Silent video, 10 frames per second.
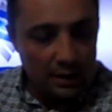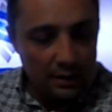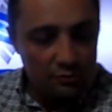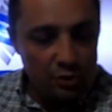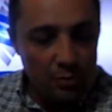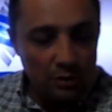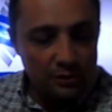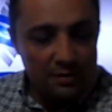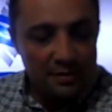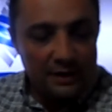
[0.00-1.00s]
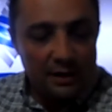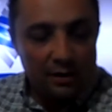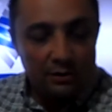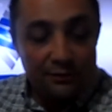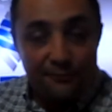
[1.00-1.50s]
3 models
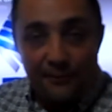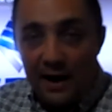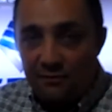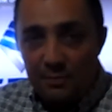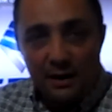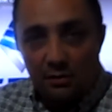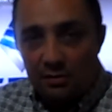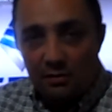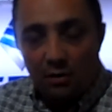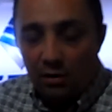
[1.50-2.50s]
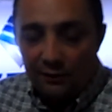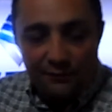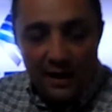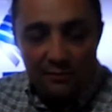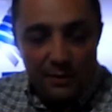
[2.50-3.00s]
installed under 5 minutes.
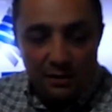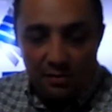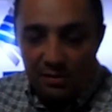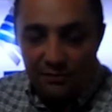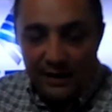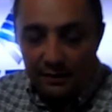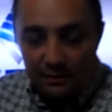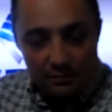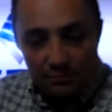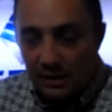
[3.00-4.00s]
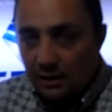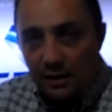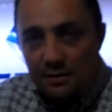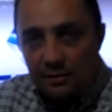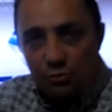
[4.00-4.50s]
Only 5 minutes is very
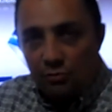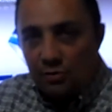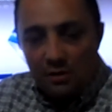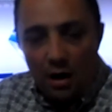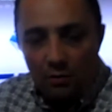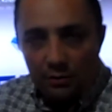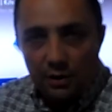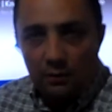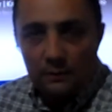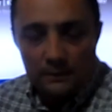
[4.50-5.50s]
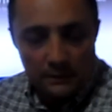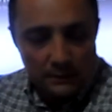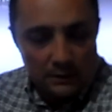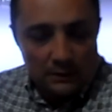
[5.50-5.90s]
easy to install, you know.